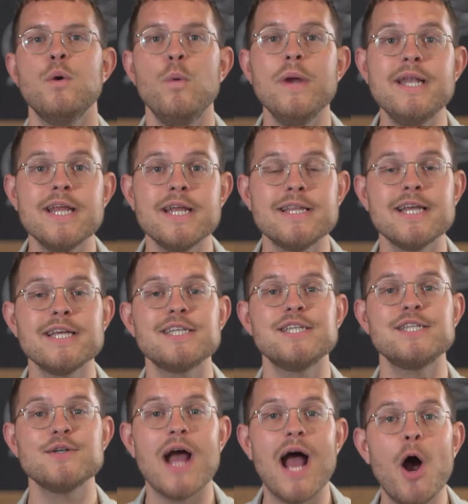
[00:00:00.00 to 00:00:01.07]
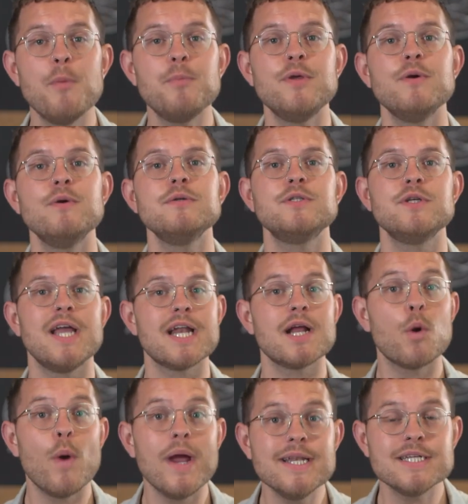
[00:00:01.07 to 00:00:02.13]
We did this to help you to get
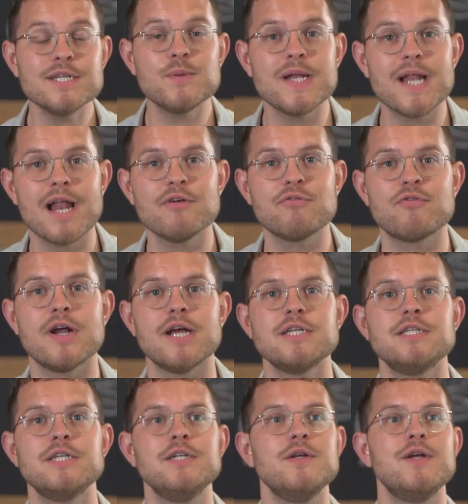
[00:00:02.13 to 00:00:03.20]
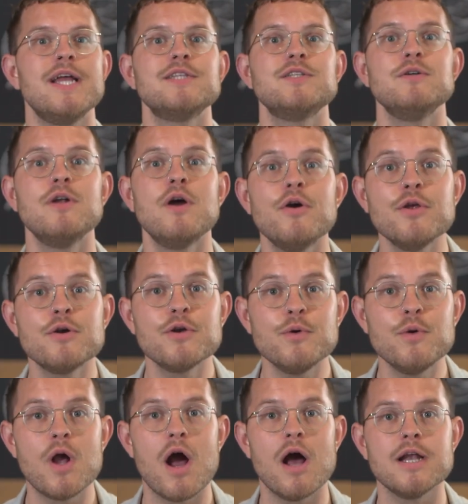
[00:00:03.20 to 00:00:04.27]
acquainted with HelloFresh, to get to know your
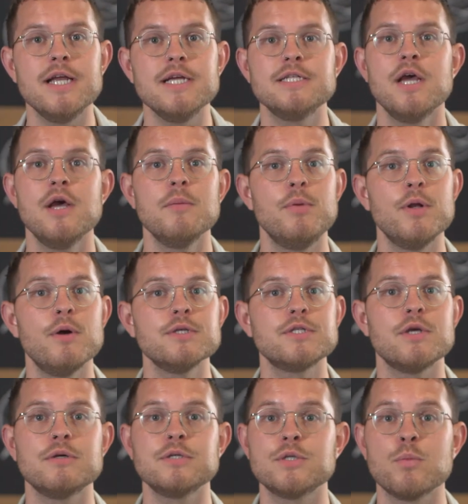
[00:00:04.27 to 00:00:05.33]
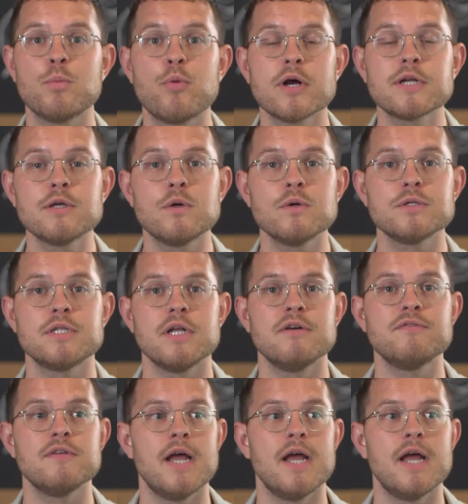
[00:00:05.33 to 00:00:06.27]
new colleagues, but also some practical stuff